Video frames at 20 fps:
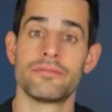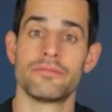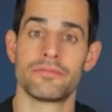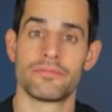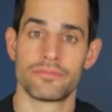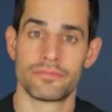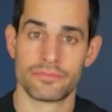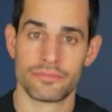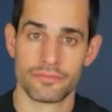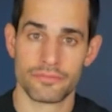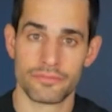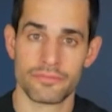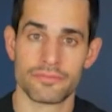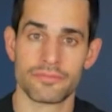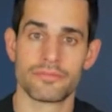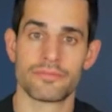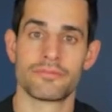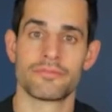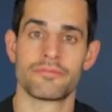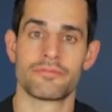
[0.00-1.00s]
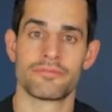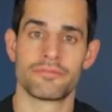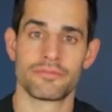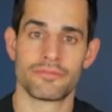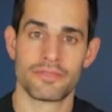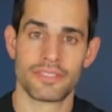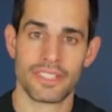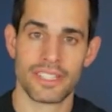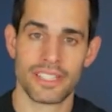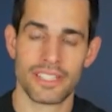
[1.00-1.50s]

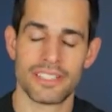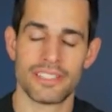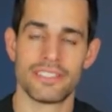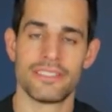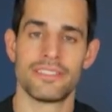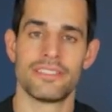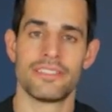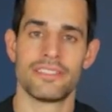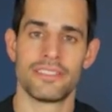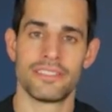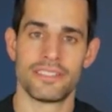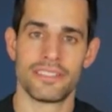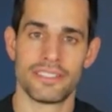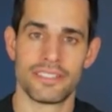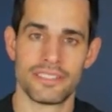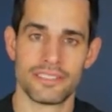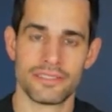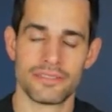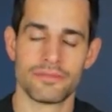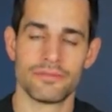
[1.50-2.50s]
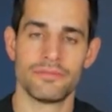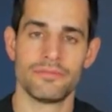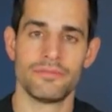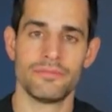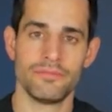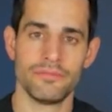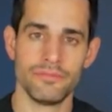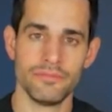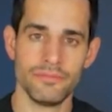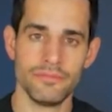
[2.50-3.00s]

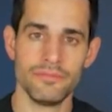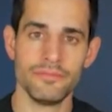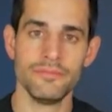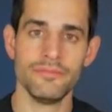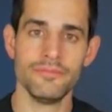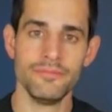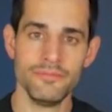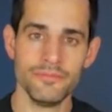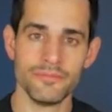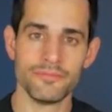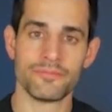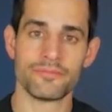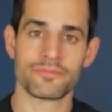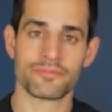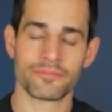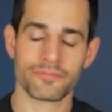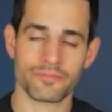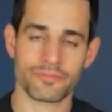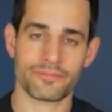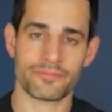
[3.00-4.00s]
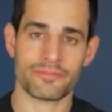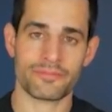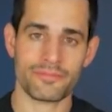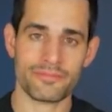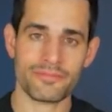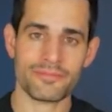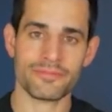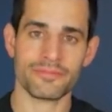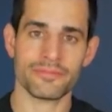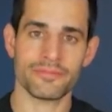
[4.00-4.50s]

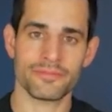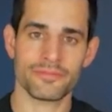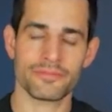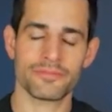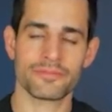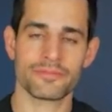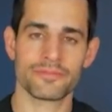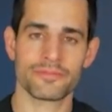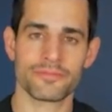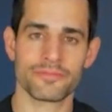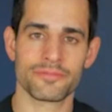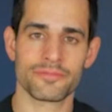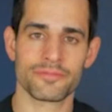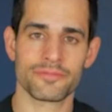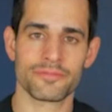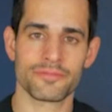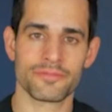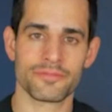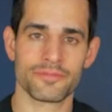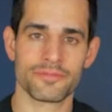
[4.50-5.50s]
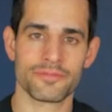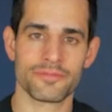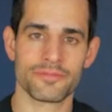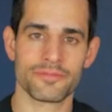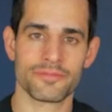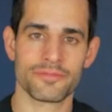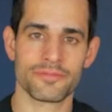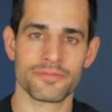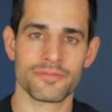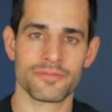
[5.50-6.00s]

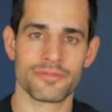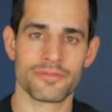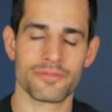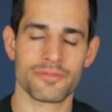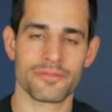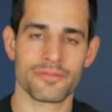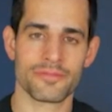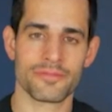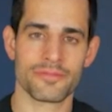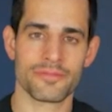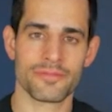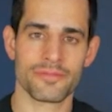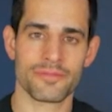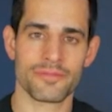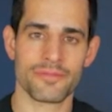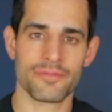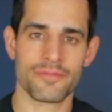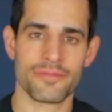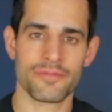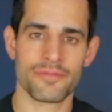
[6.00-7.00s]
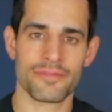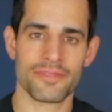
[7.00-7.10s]
The person shown says nothing.